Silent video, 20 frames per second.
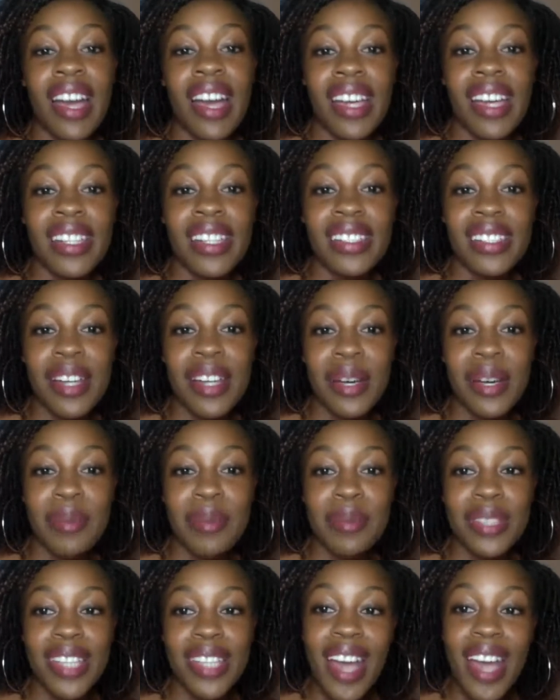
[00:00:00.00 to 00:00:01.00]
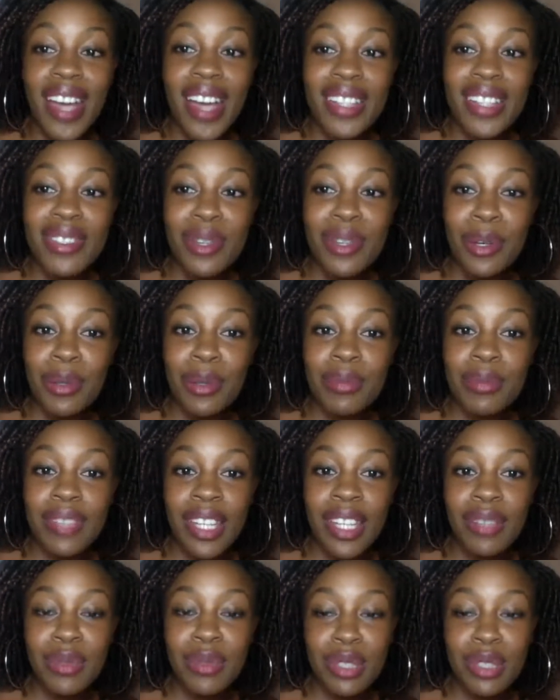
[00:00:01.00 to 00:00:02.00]
And yeah, so
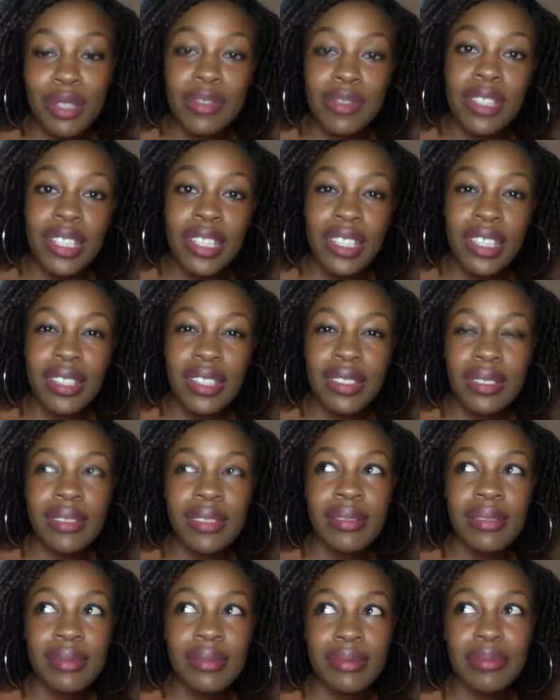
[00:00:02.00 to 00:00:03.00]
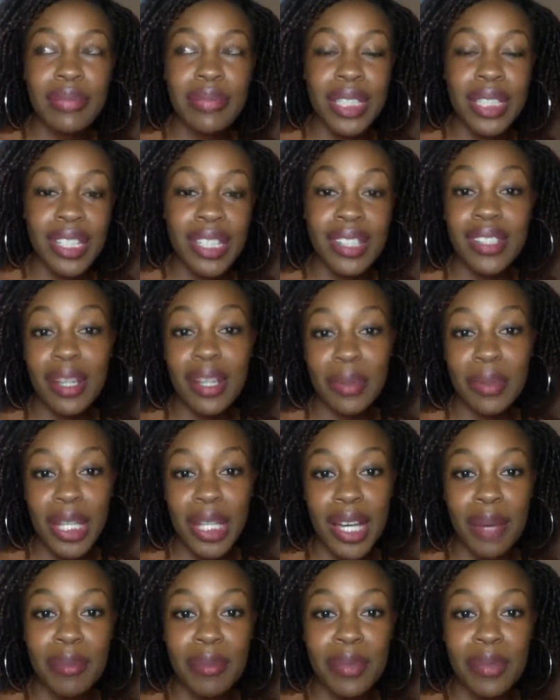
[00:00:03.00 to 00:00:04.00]
that will definitely be
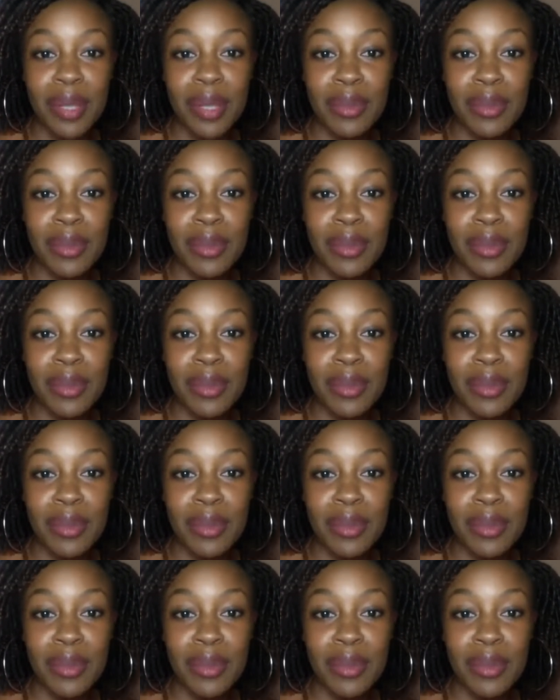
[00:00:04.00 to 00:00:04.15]
coming up.